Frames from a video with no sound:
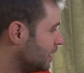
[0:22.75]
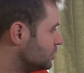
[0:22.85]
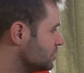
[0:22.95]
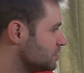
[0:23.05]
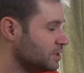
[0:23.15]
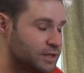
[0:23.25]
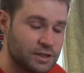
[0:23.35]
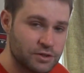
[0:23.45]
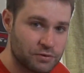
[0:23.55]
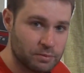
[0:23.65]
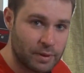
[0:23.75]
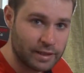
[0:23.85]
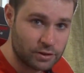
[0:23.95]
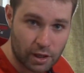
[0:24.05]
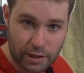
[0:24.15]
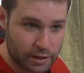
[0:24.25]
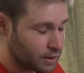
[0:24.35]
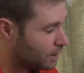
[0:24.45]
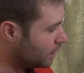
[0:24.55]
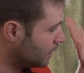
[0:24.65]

I just nicked this from my daughter.